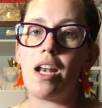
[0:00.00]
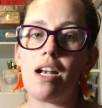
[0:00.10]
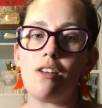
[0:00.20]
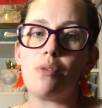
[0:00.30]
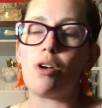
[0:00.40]
I
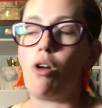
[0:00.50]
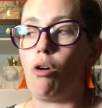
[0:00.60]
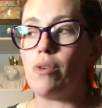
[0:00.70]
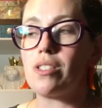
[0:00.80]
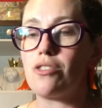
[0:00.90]
know we don't
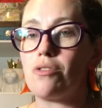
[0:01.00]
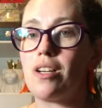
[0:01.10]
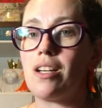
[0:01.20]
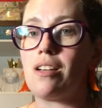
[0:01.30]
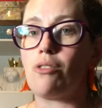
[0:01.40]
always
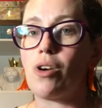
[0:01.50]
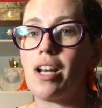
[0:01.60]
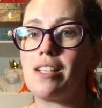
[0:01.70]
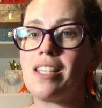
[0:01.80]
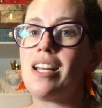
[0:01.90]
enjoy
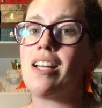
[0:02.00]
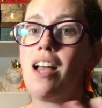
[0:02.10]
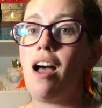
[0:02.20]
organizing.